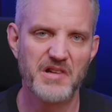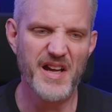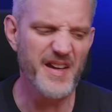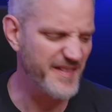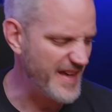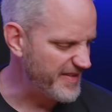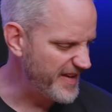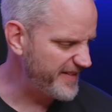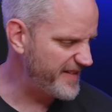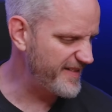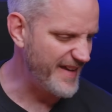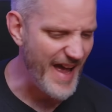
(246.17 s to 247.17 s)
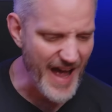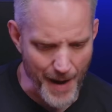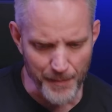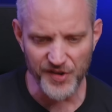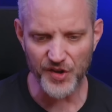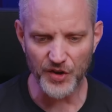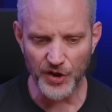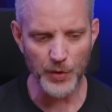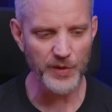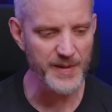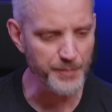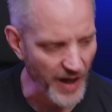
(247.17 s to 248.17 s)
Like I said, this is
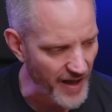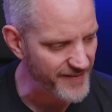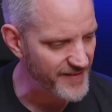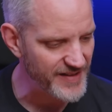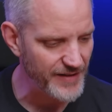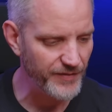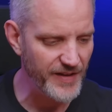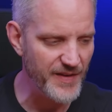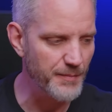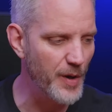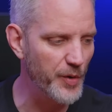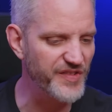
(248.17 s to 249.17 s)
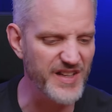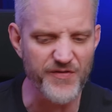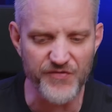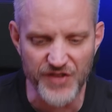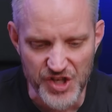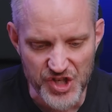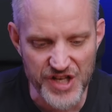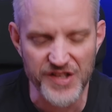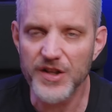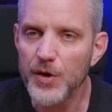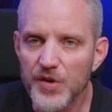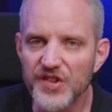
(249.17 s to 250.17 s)
absolutely positively the most efficient
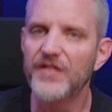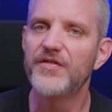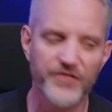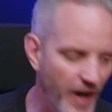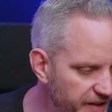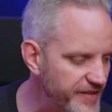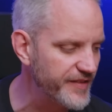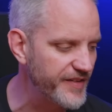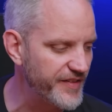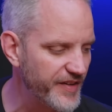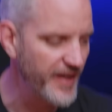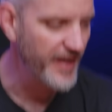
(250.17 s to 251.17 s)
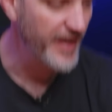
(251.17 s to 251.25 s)
use of funds